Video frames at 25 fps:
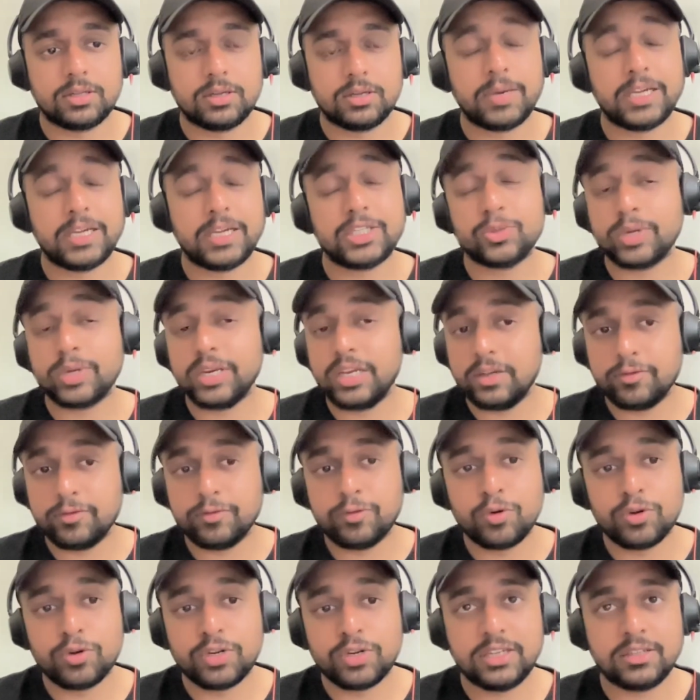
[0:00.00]
By
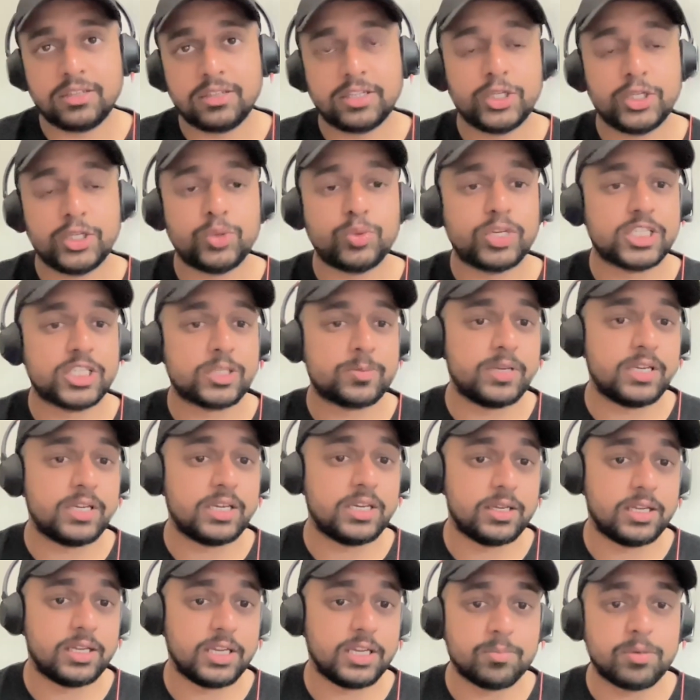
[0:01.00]
2014, the
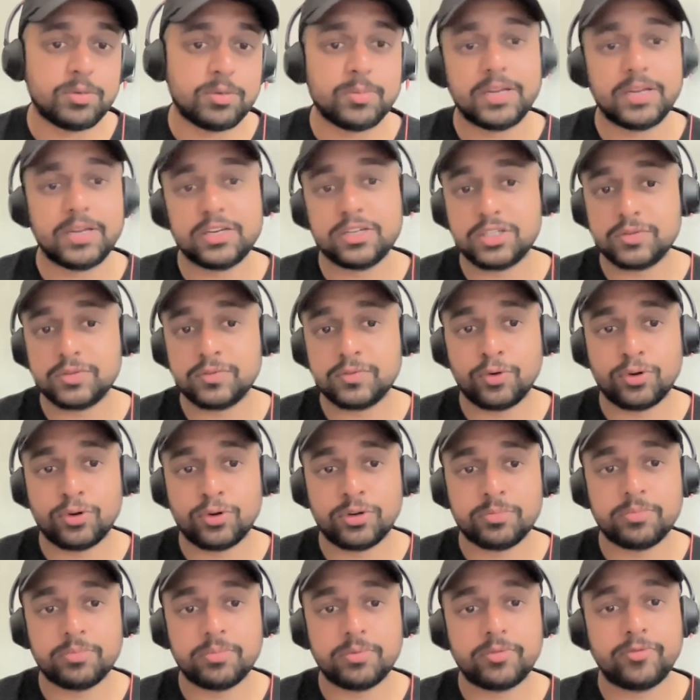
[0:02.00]
USB Implementers
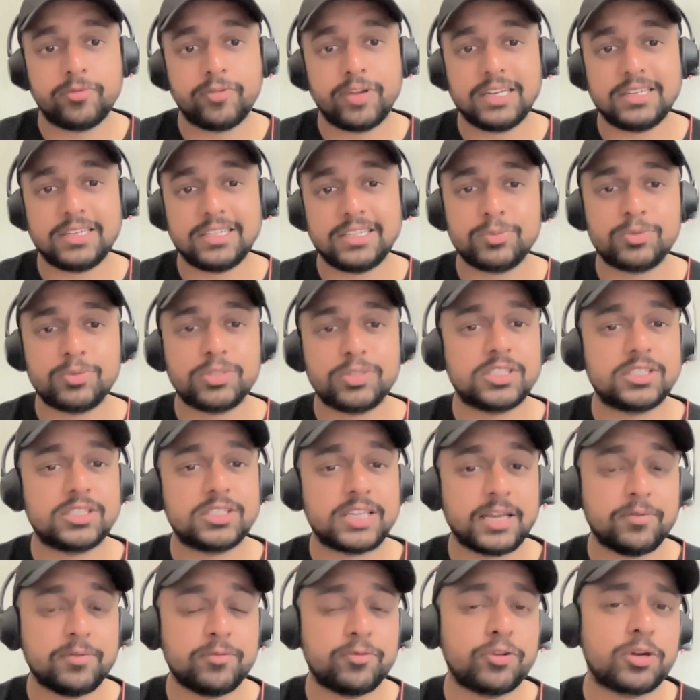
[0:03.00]
Forum felt it was
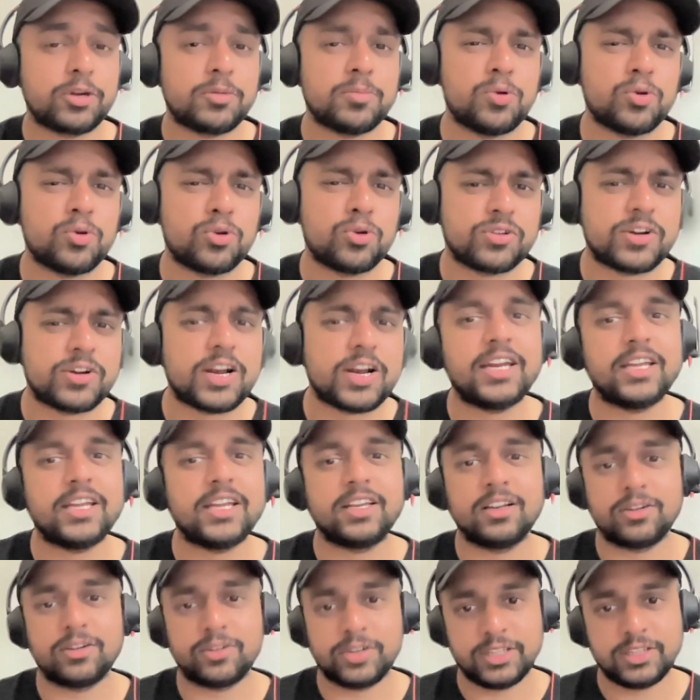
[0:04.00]
time for a more
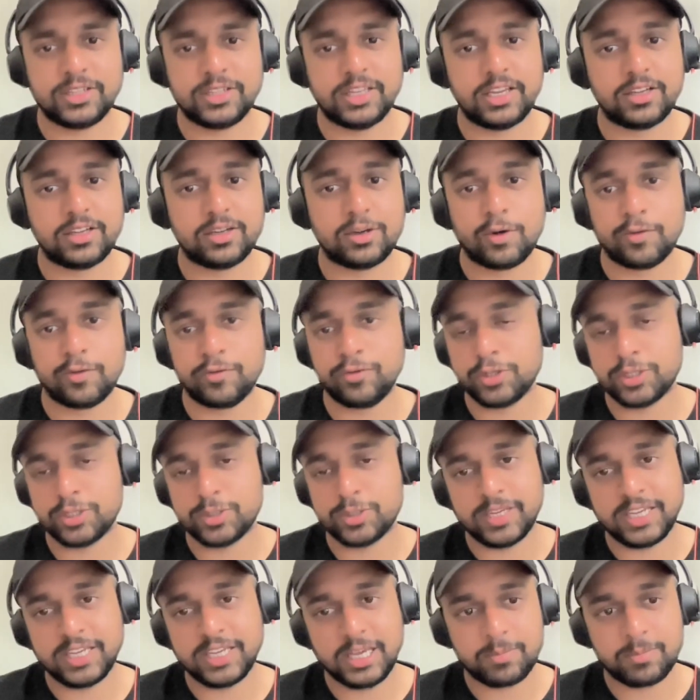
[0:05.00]
radical rethink of
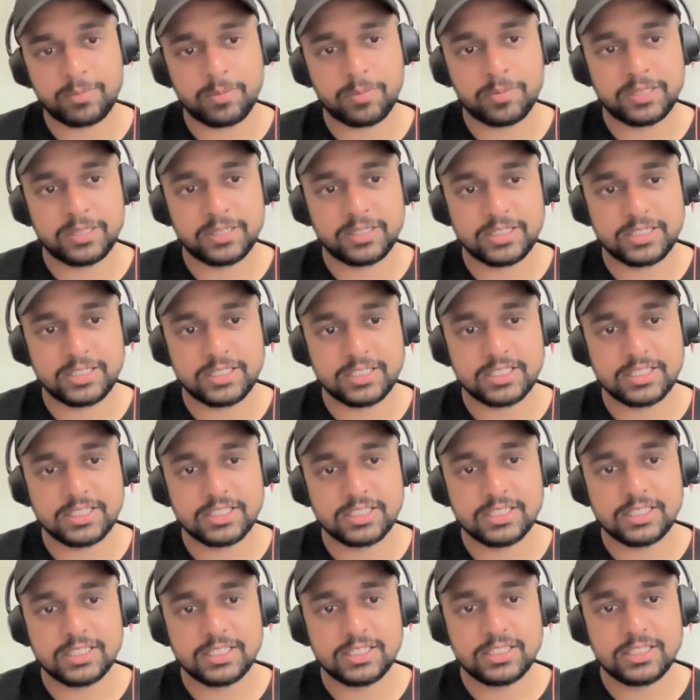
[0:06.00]
USB capabilities.
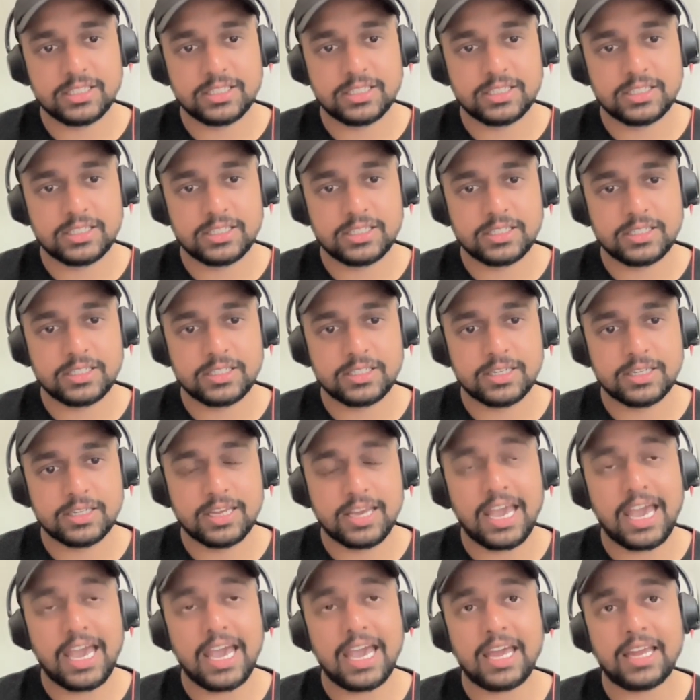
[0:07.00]

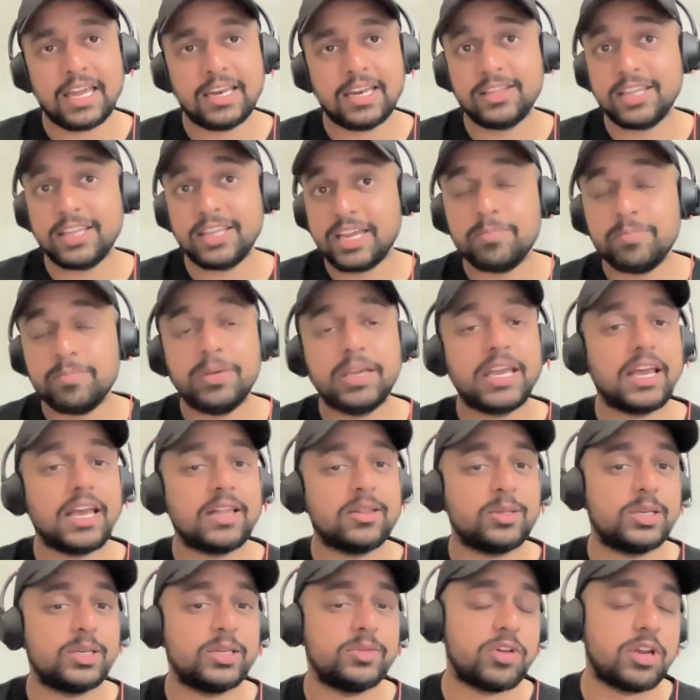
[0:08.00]
And then
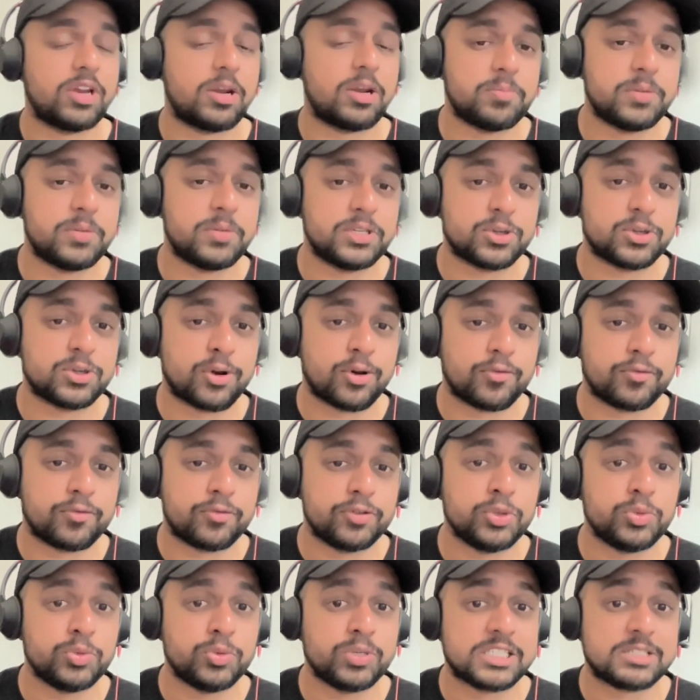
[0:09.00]
began the development of
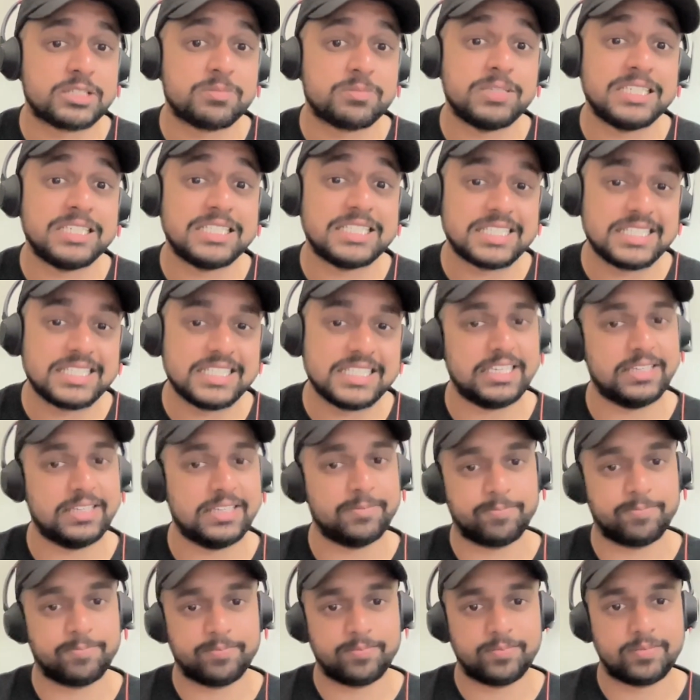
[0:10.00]
USB-C.
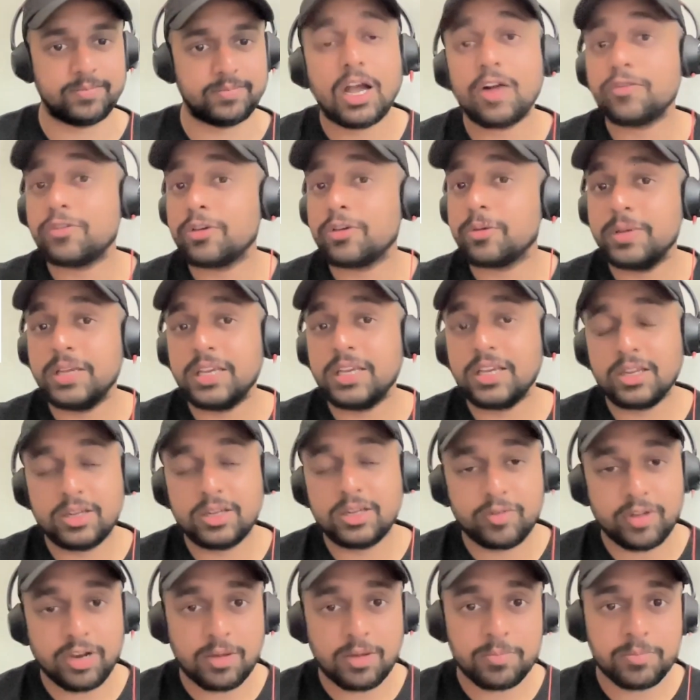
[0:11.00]
After being in
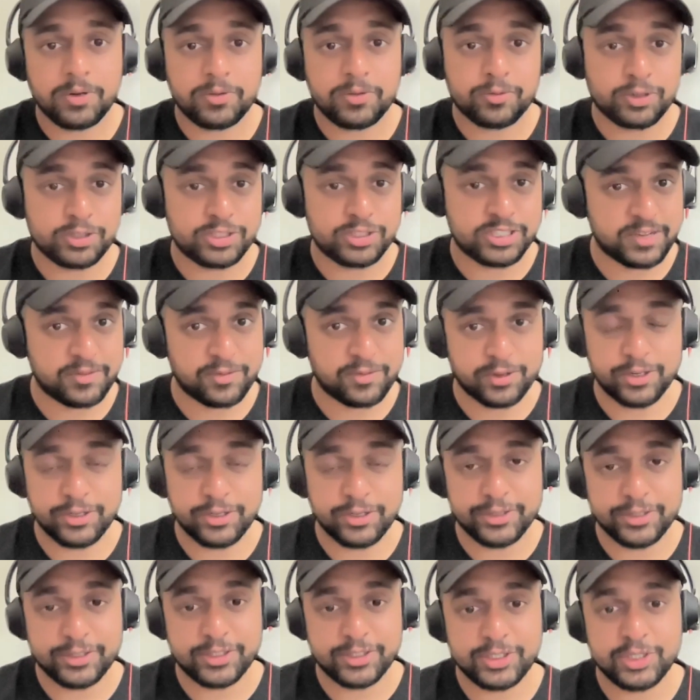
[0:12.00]
development for several
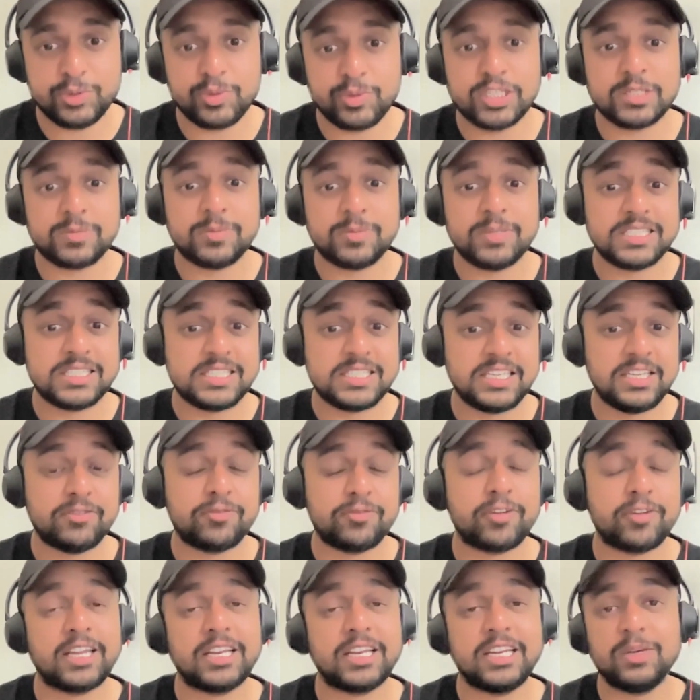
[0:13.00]
years, USB-C
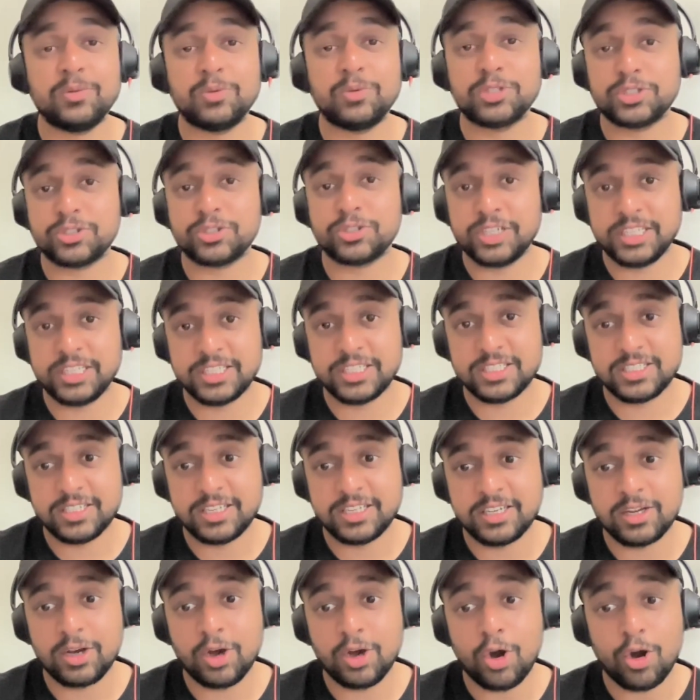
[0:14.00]
finally was released
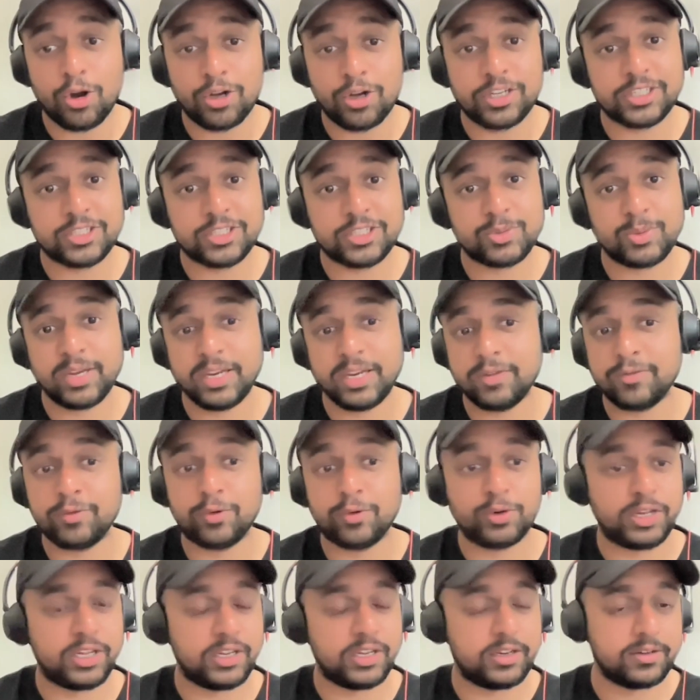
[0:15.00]
in August
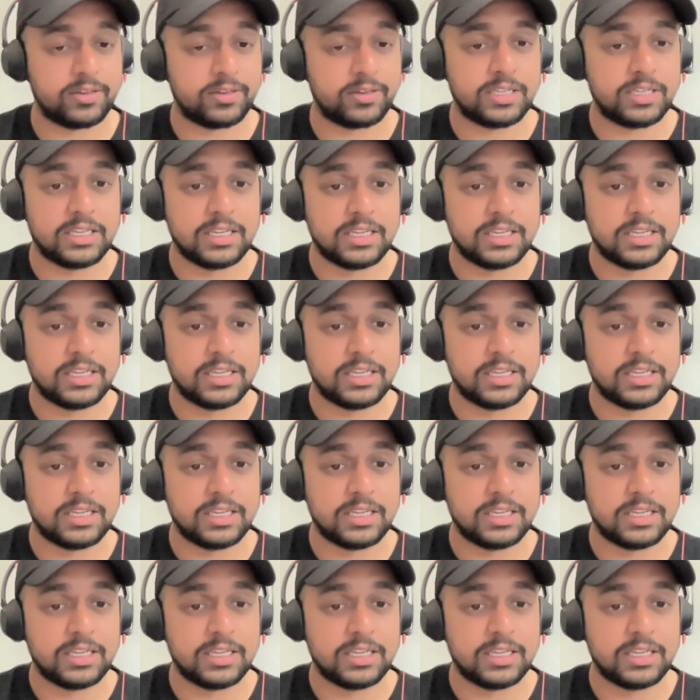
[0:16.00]
2014.